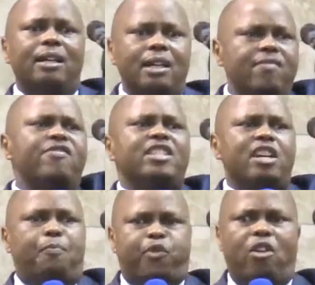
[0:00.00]
even
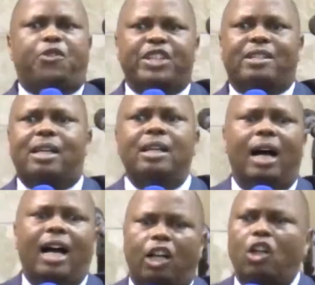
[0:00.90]
the prophets
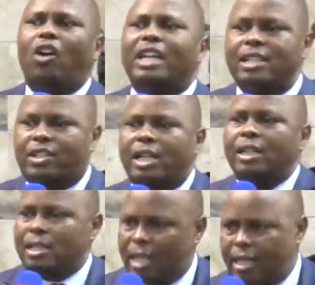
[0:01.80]
acknowledged
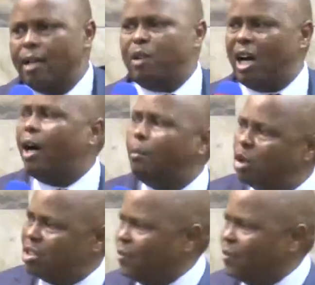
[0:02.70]
that Abraham was